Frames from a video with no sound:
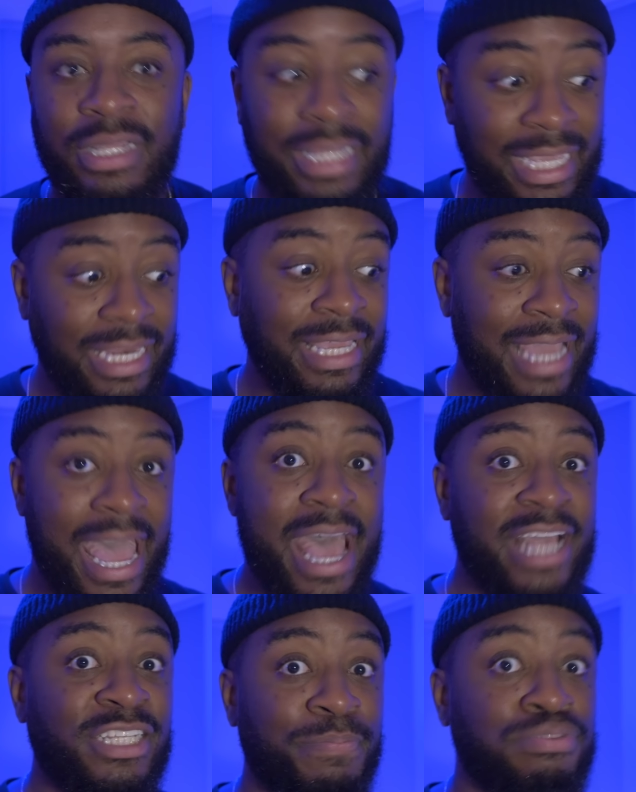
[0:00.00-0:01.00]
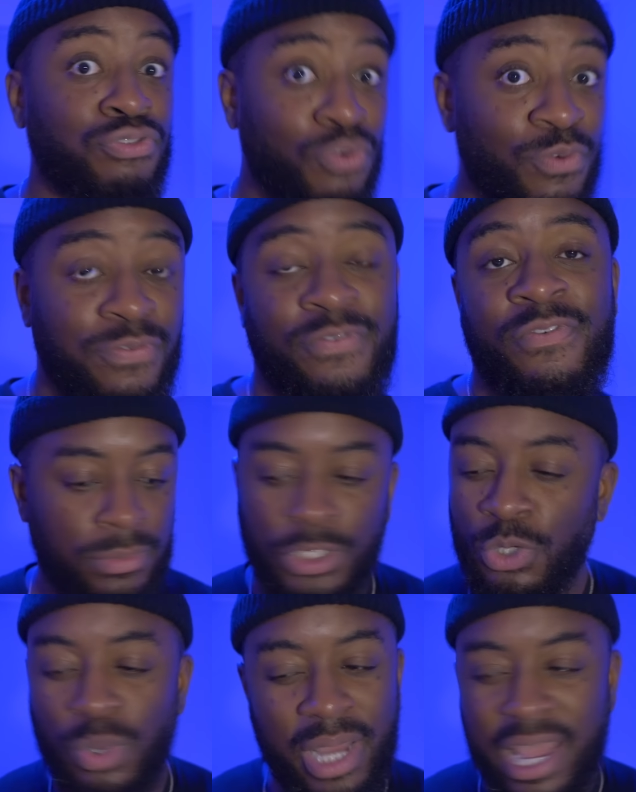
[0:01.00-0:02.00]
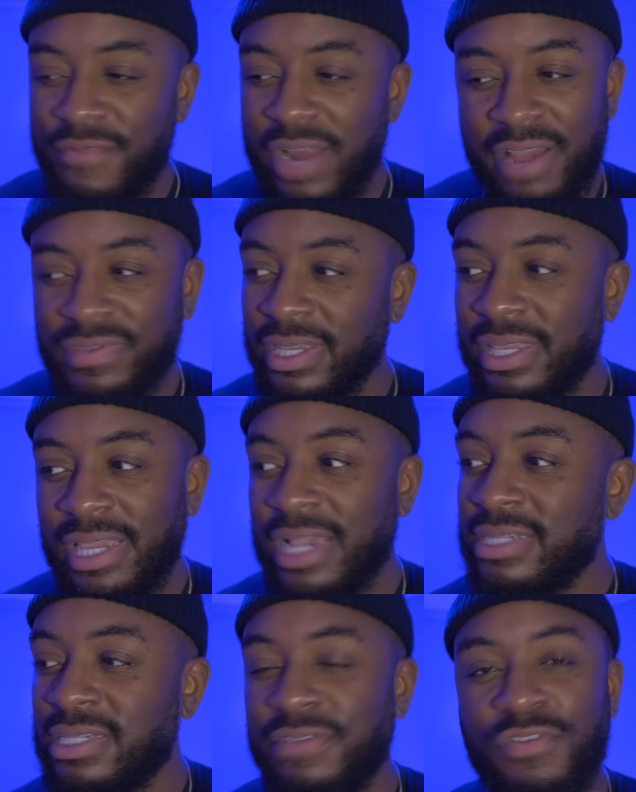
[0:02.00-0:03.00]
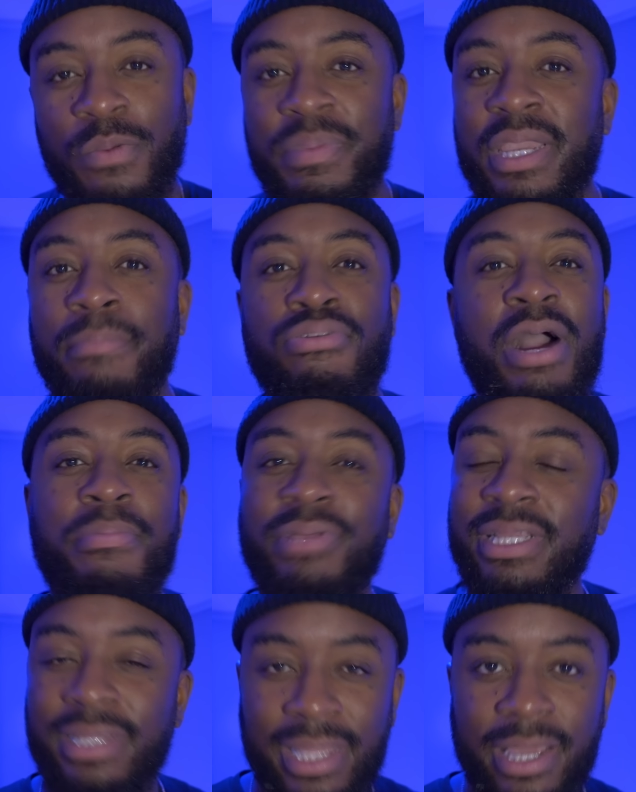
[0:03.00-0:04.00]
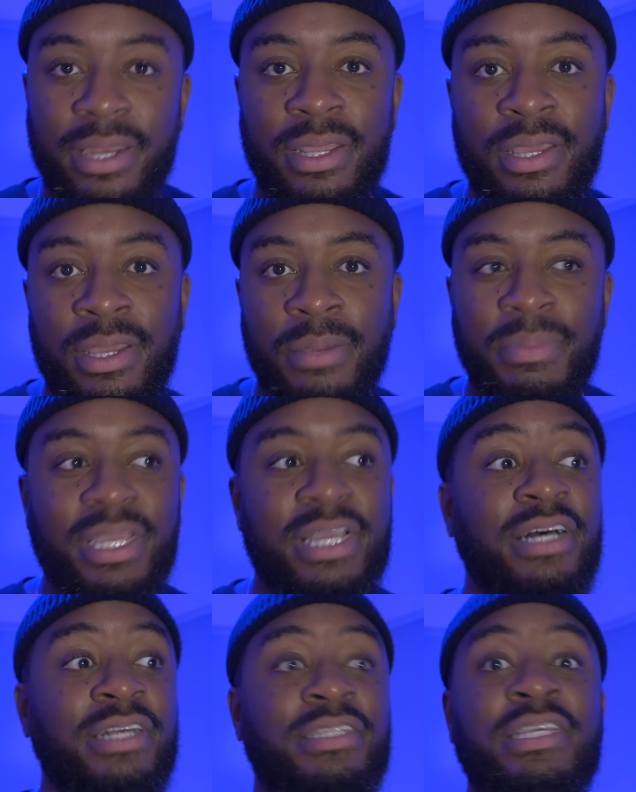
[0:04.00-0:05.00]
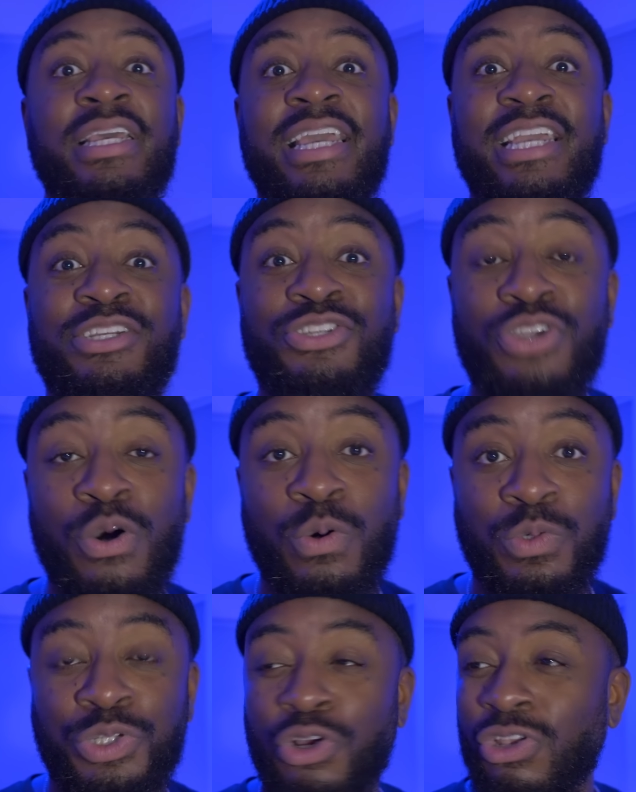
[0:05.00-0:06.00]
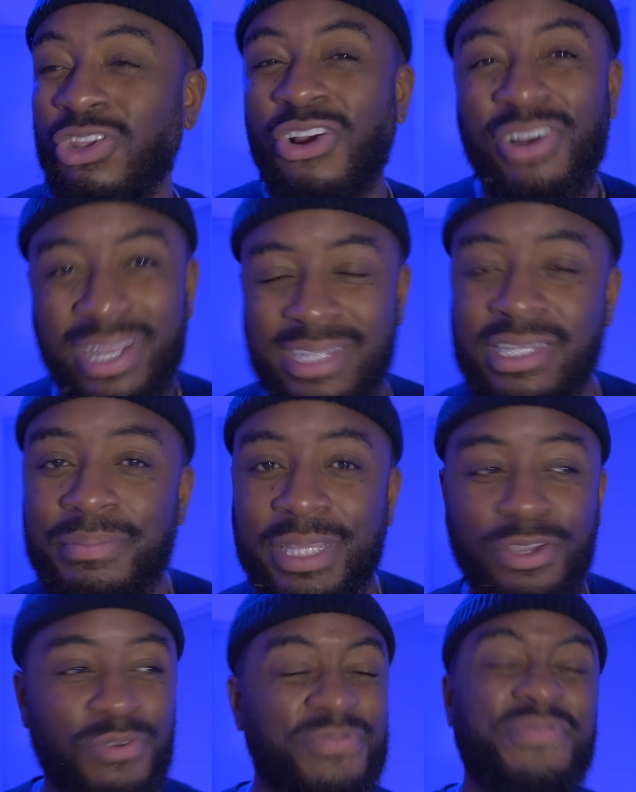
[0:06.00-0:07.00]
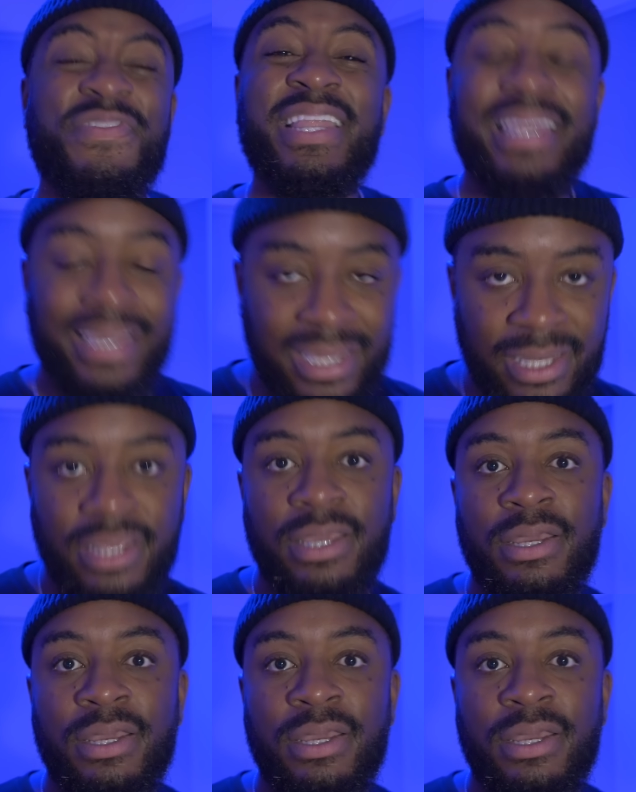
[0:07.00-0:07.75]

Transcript: Leading has proof. You don't ever have to guess if you're being properly led because it shows. You're learning something, you're feeling it.